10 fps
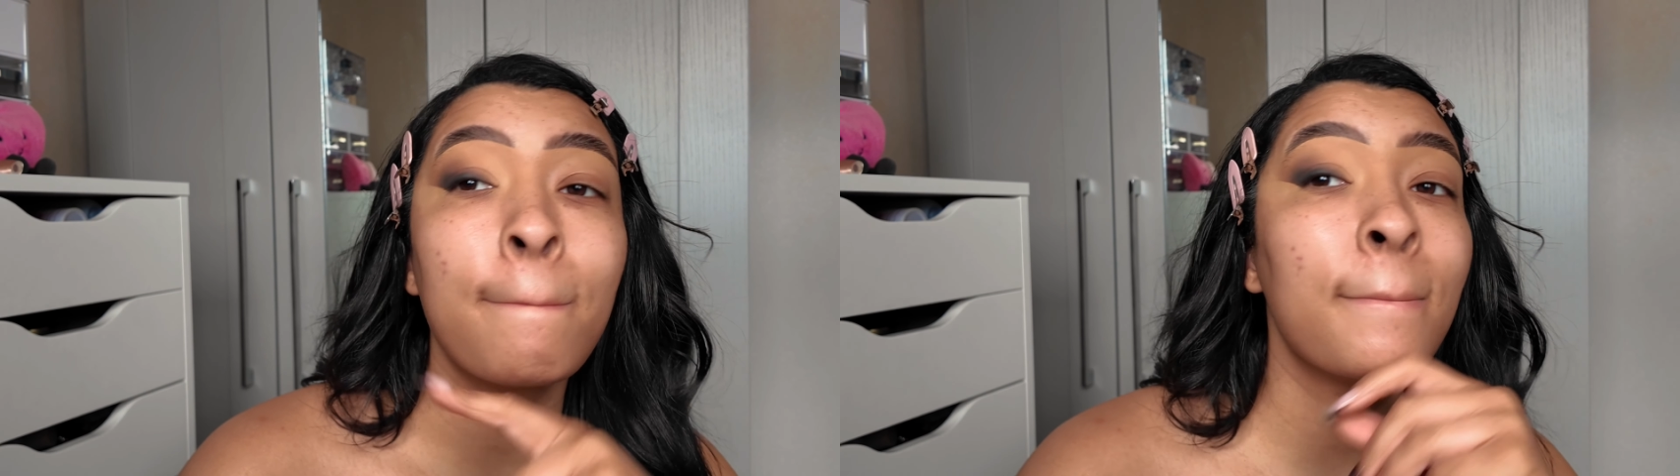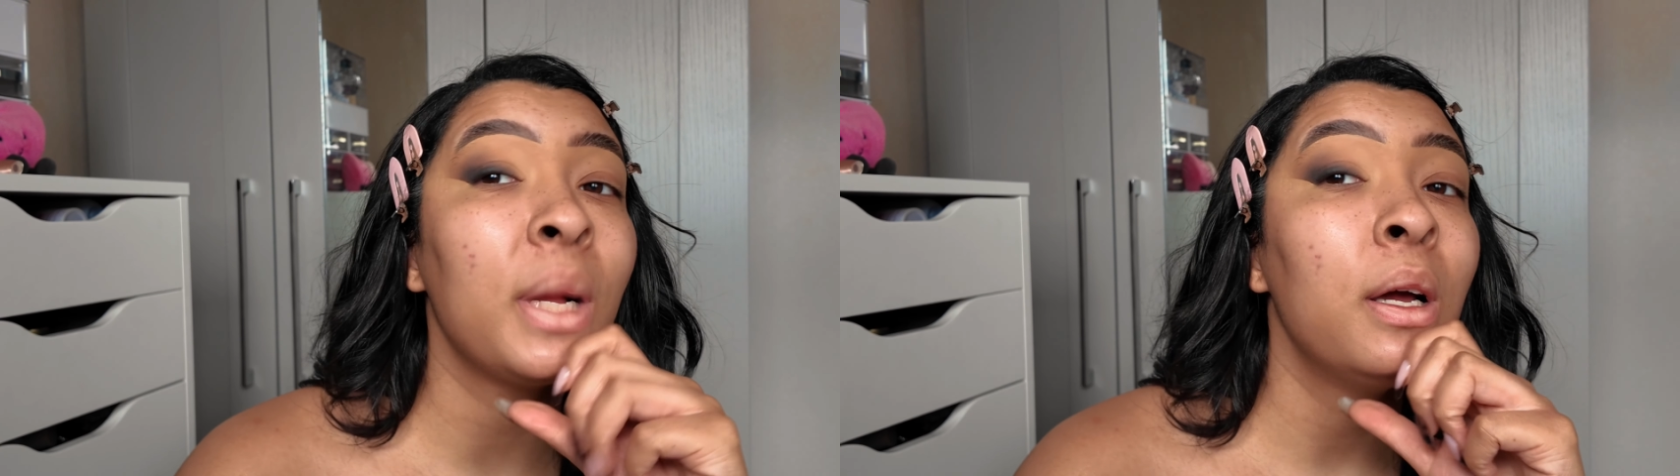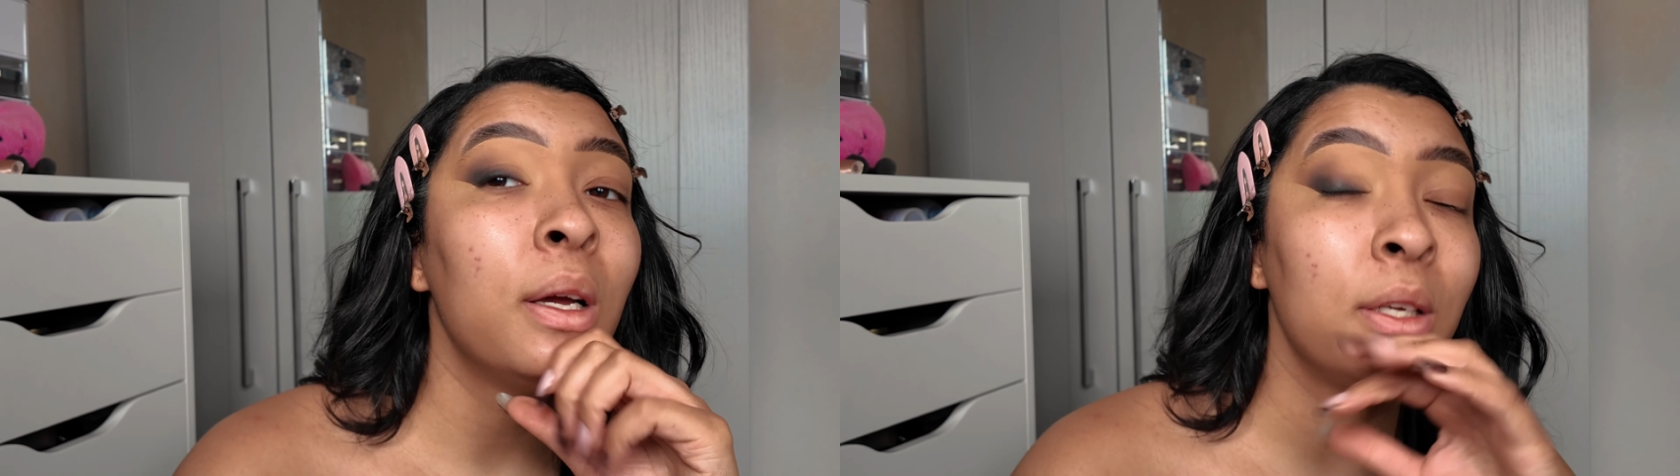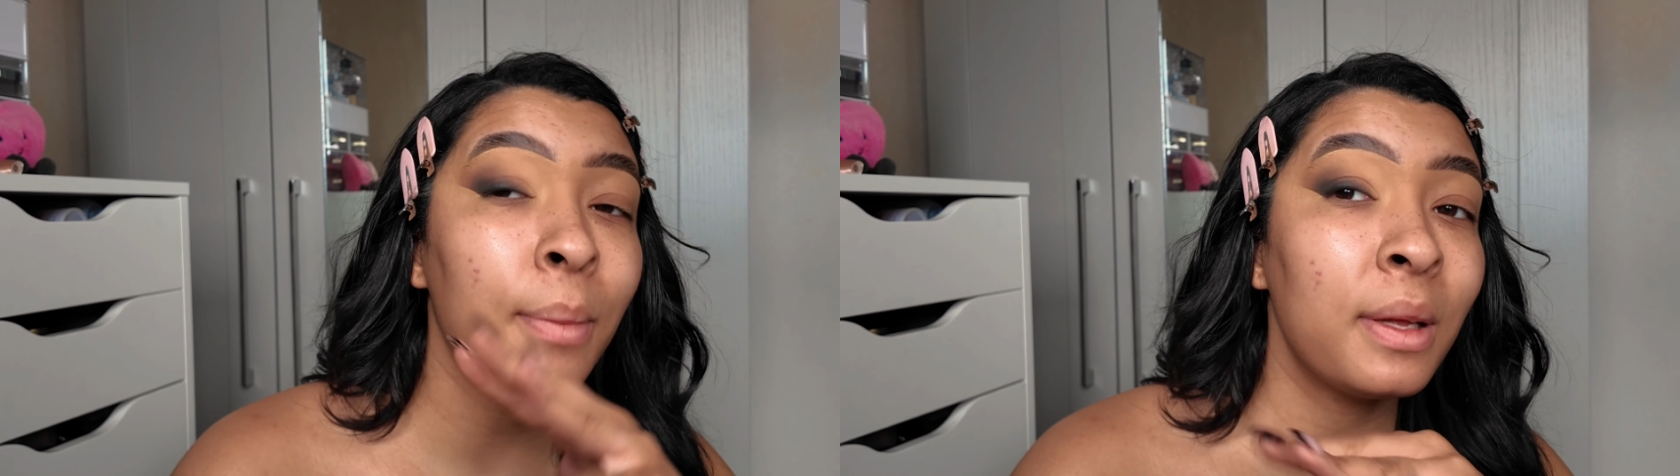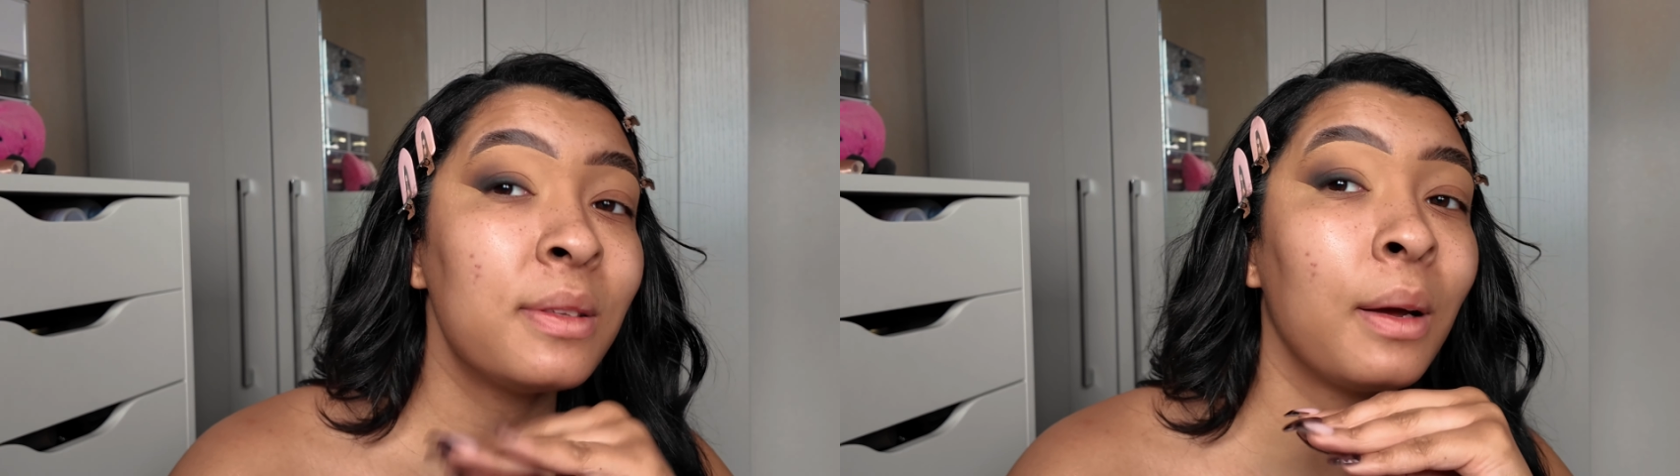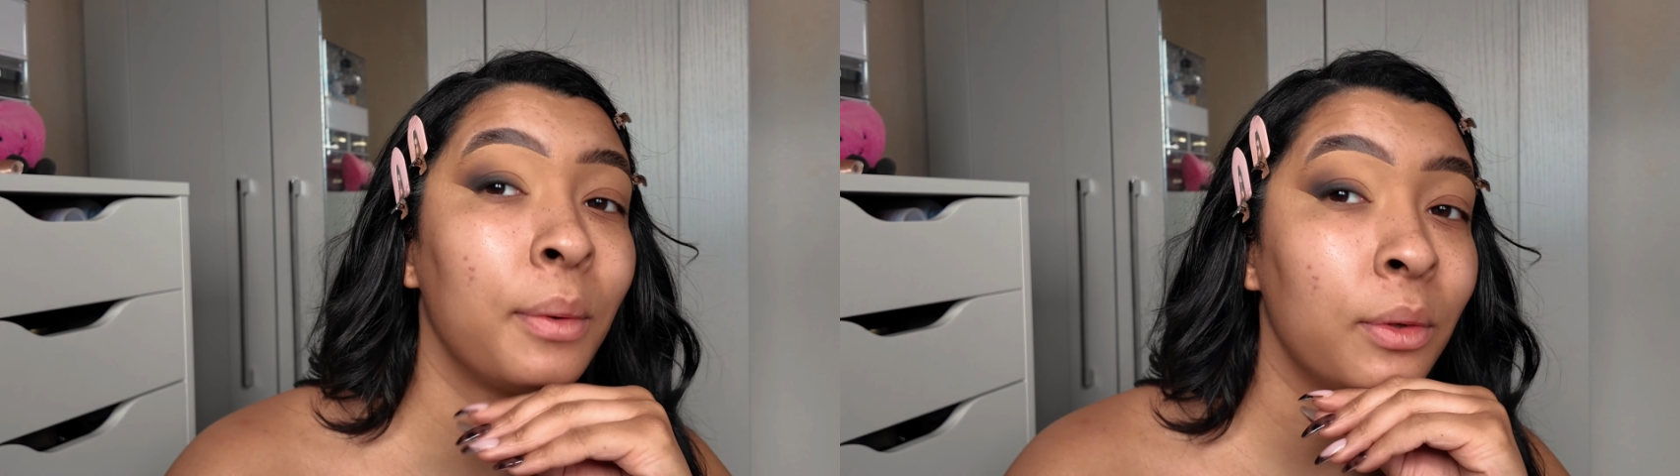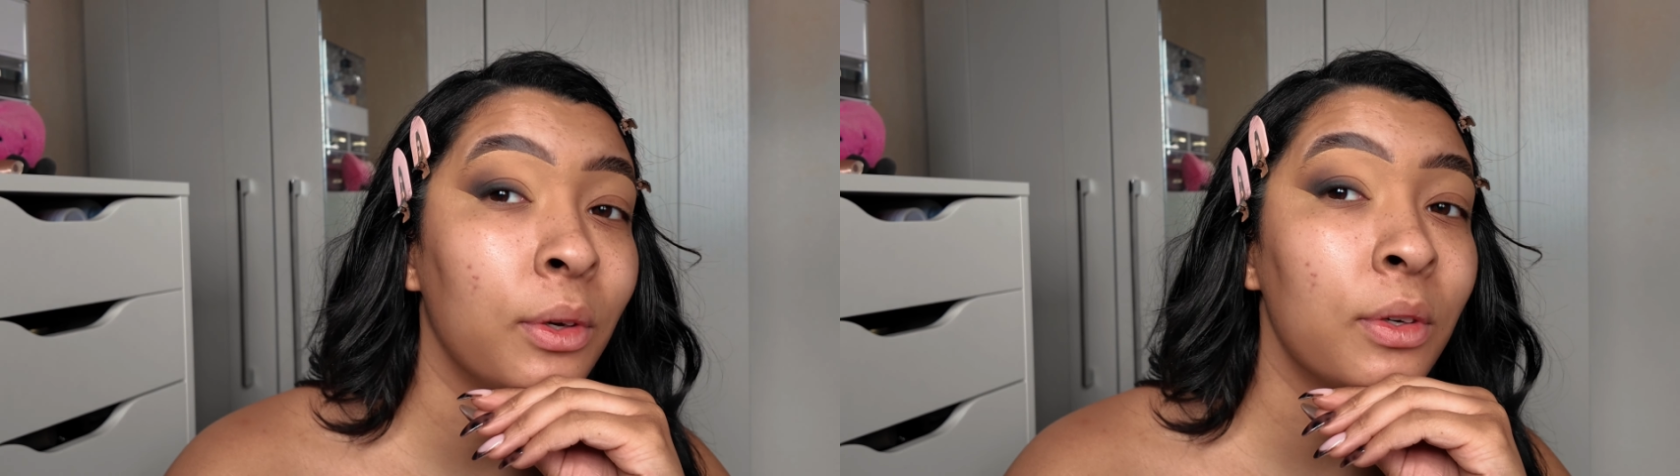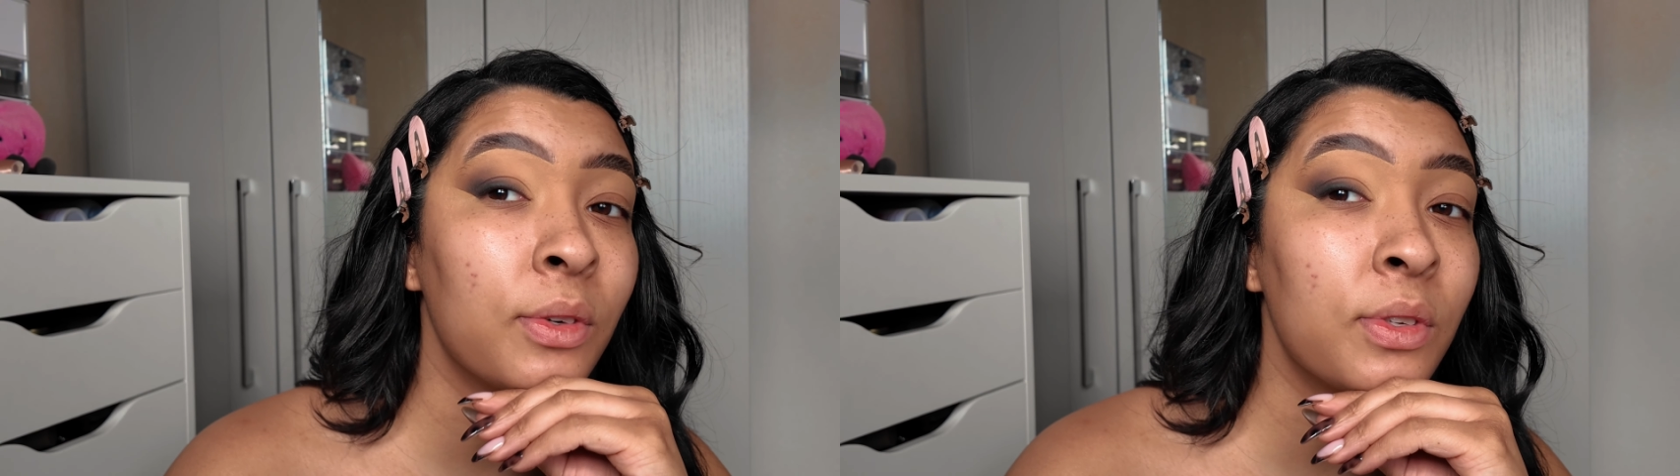It depends how it
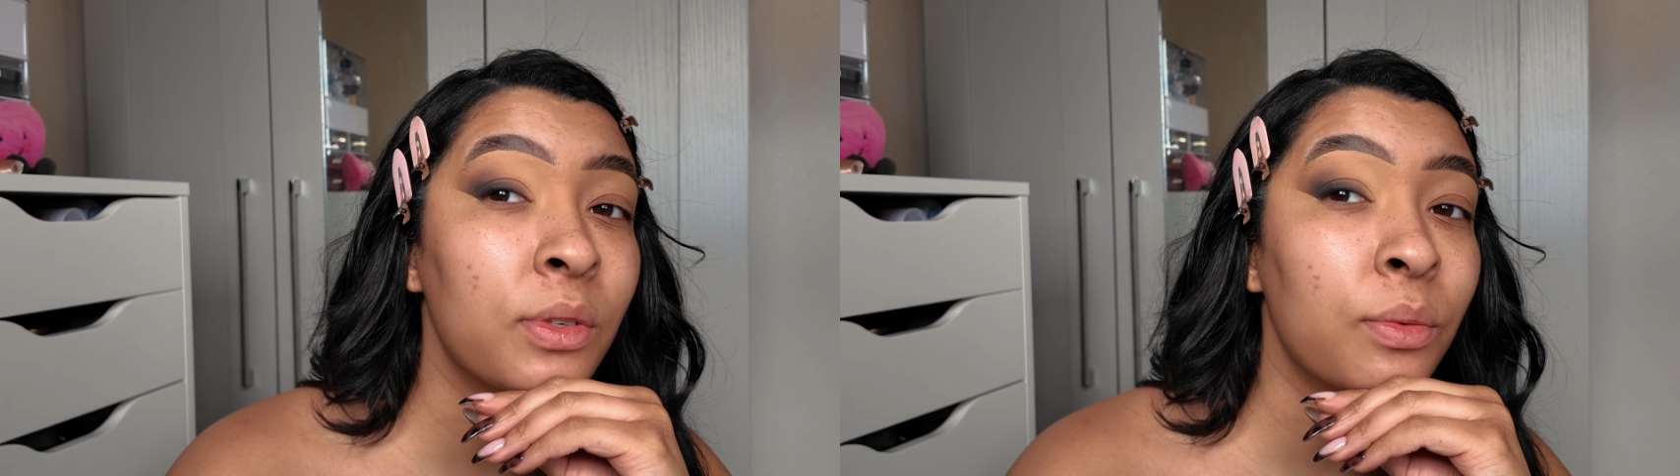looks.